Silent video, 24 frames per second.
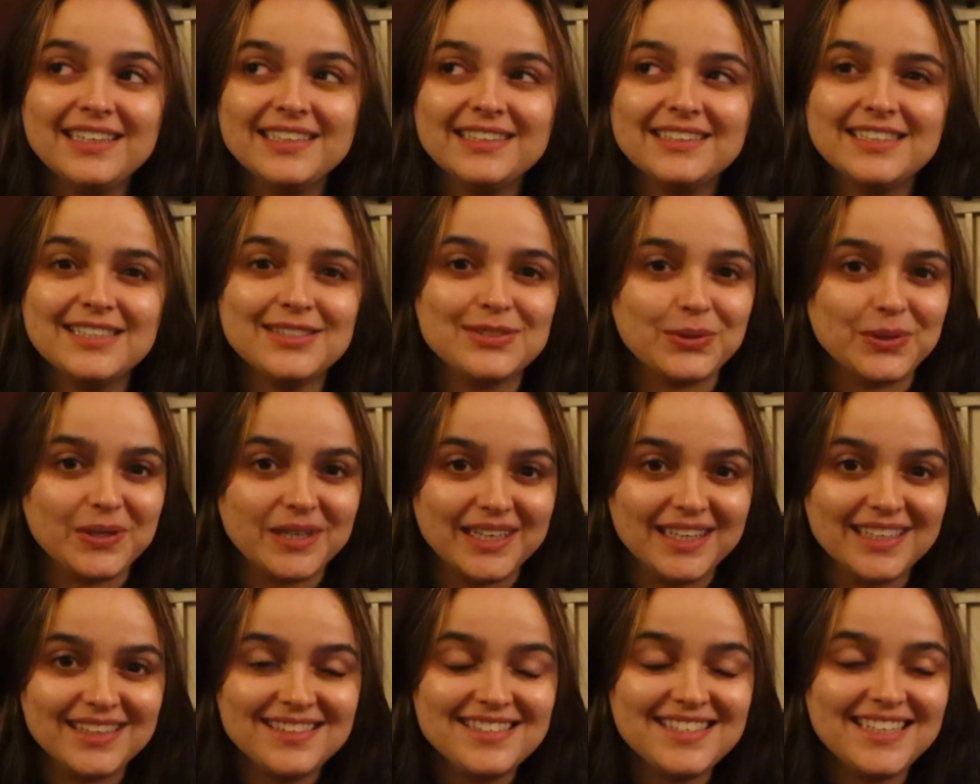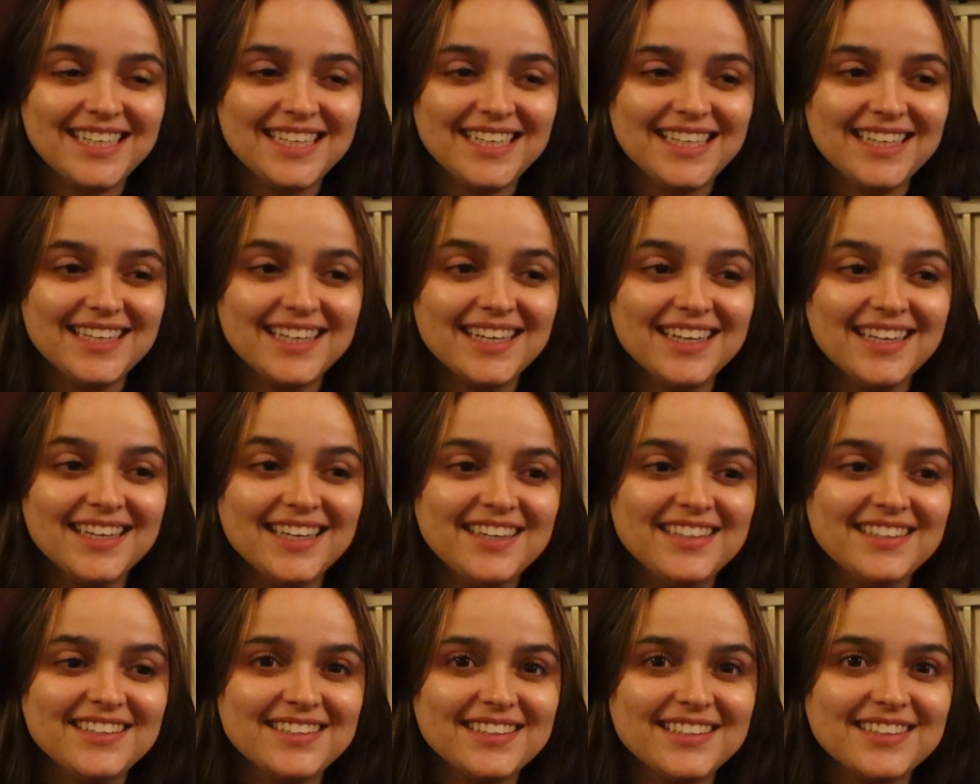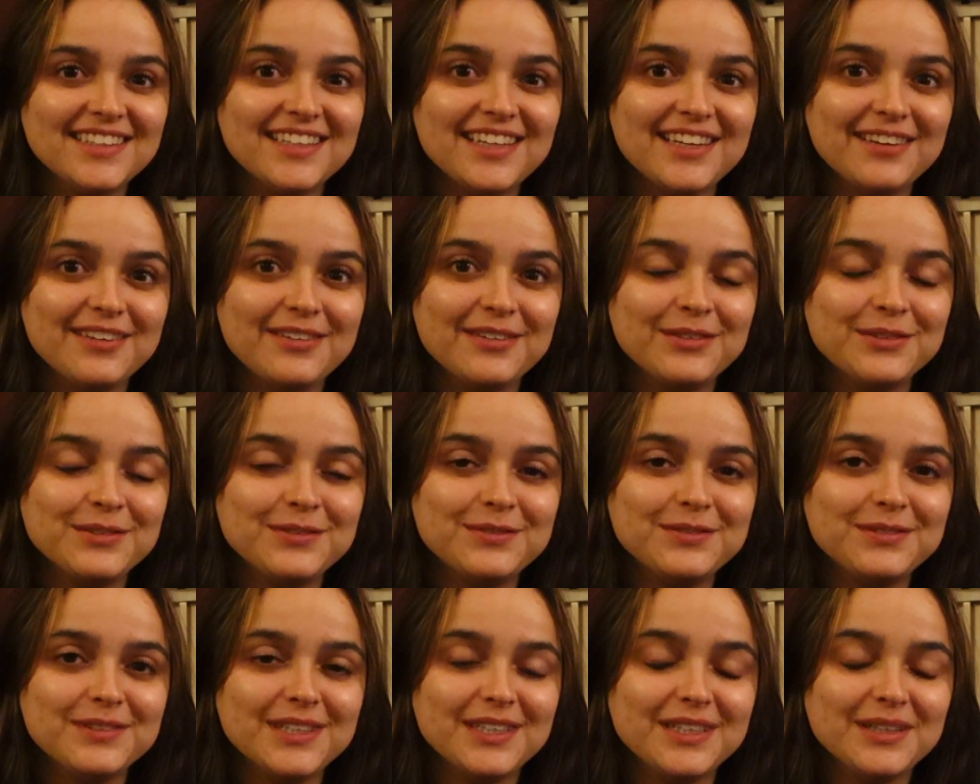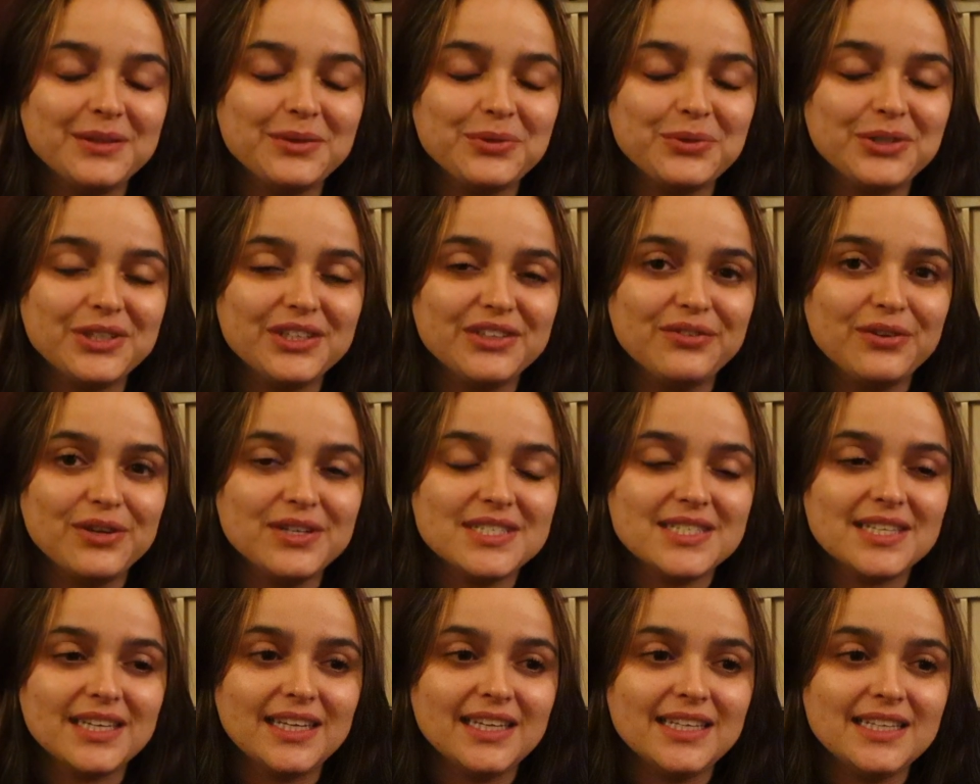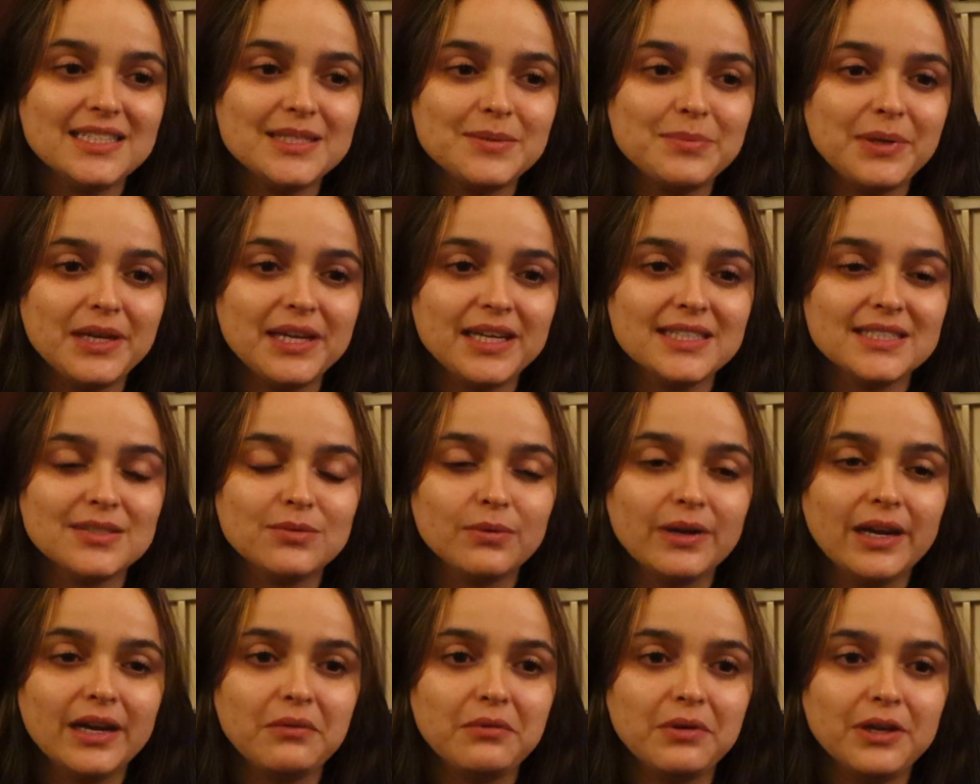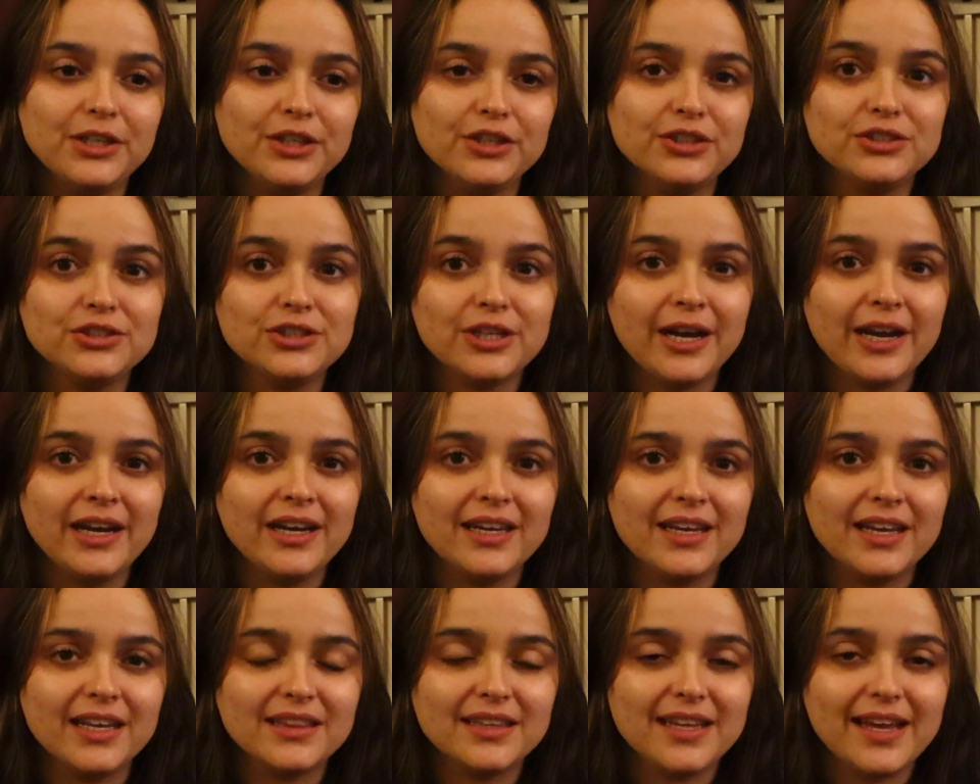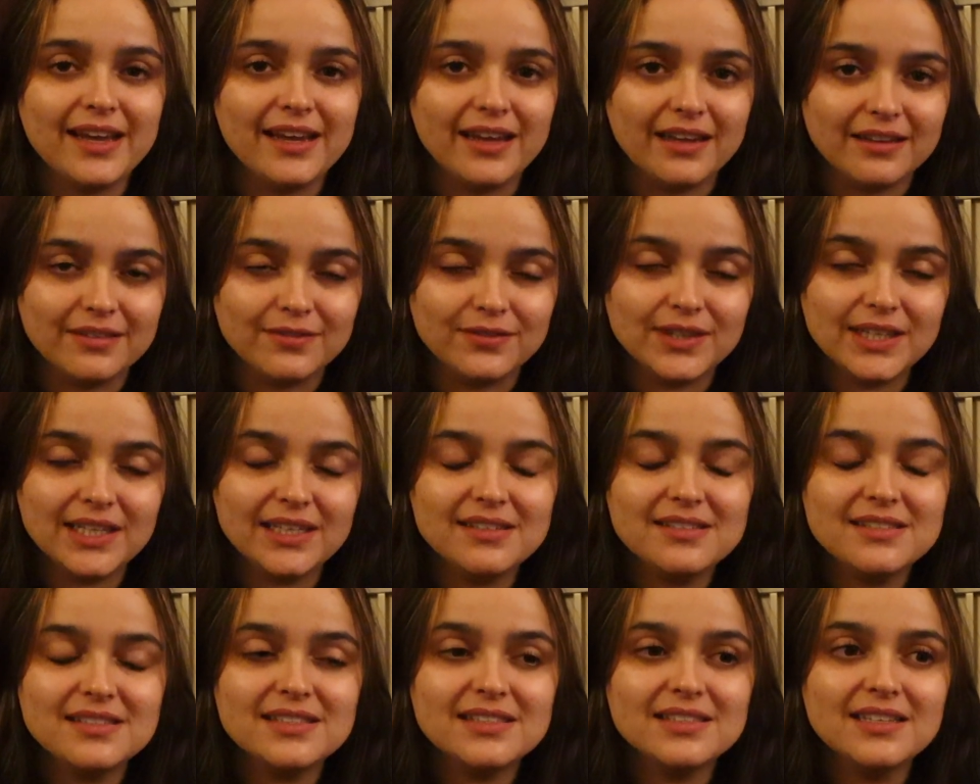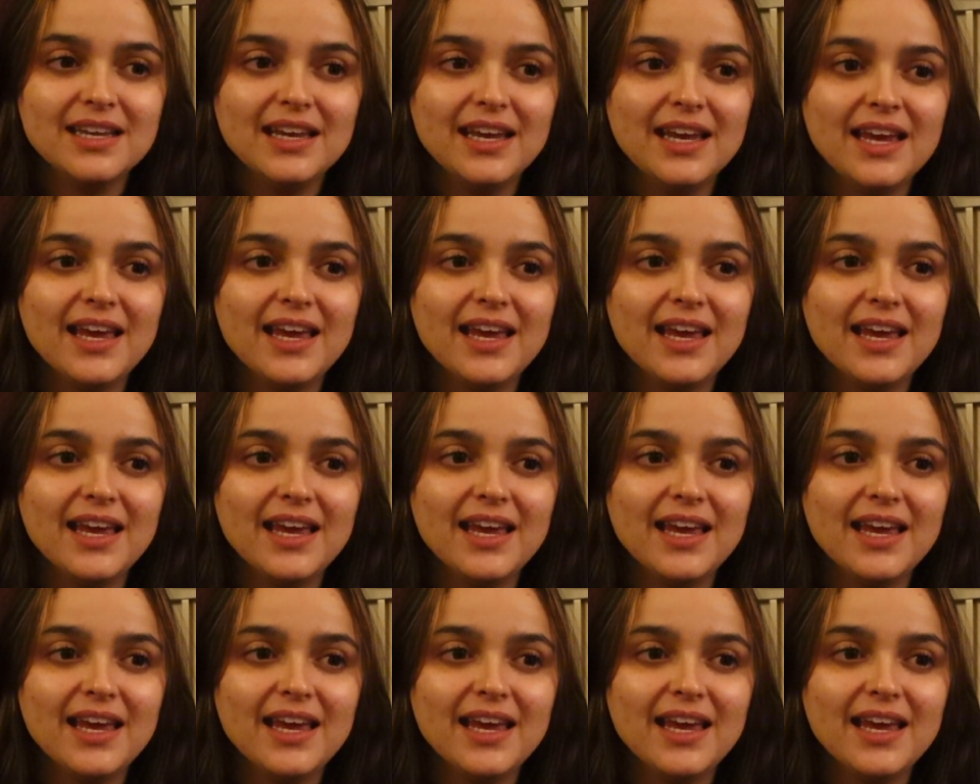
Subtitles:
disorienting to live in 3 different cities because right when you're trying to get the hang of things